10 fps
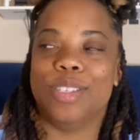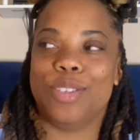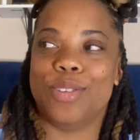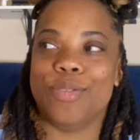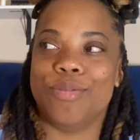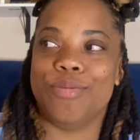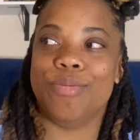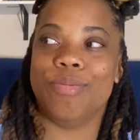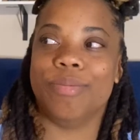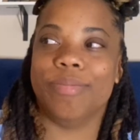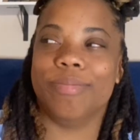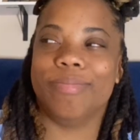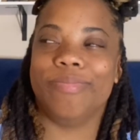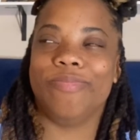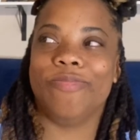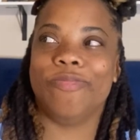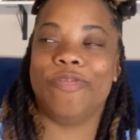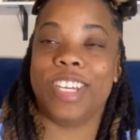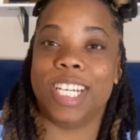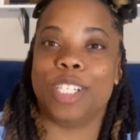to
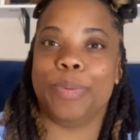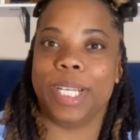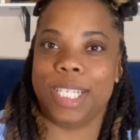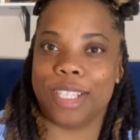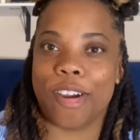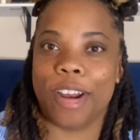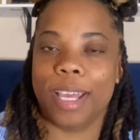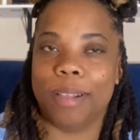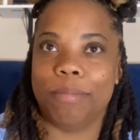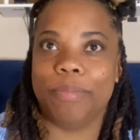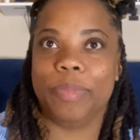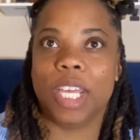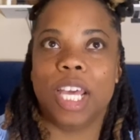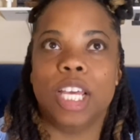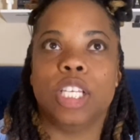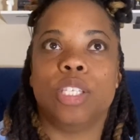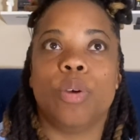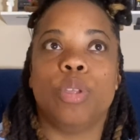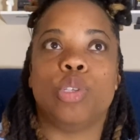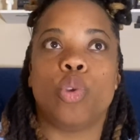finish what he started. So
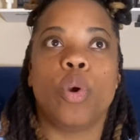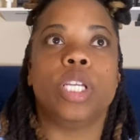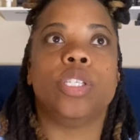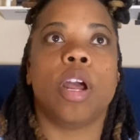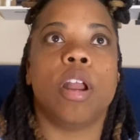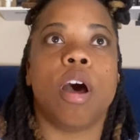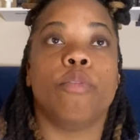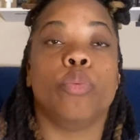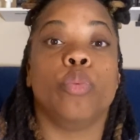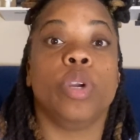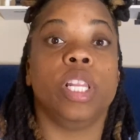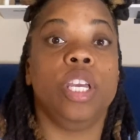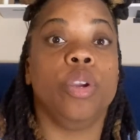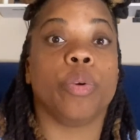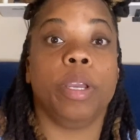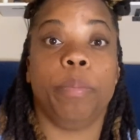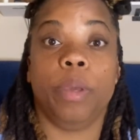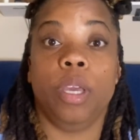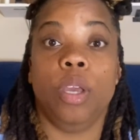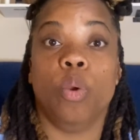the story started off really
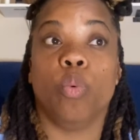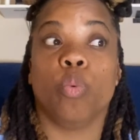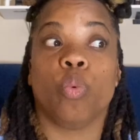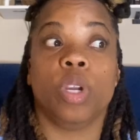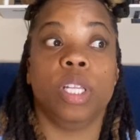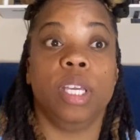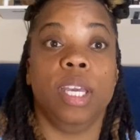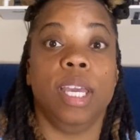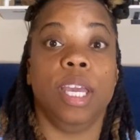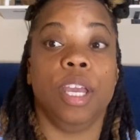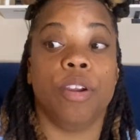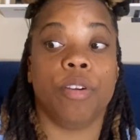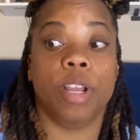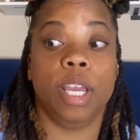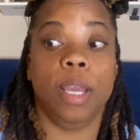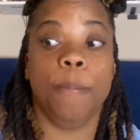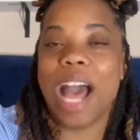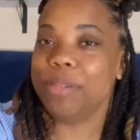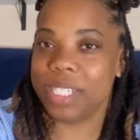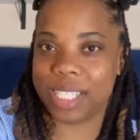creepy, really eerie.
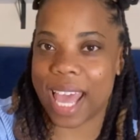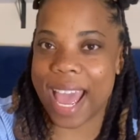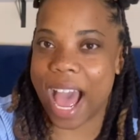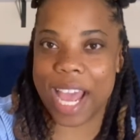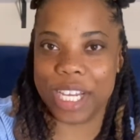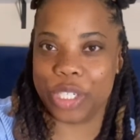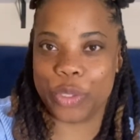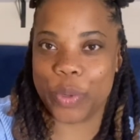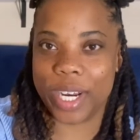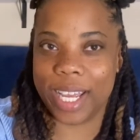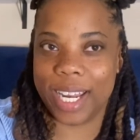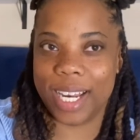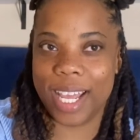I'll just say I enjoyed it.